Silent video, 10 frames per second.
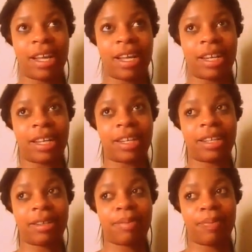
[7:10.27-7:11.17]

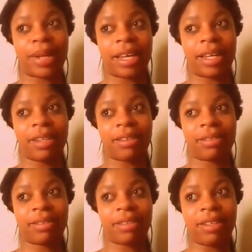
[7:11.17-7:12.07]
But,
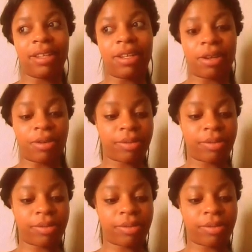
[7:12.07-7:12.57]
you know,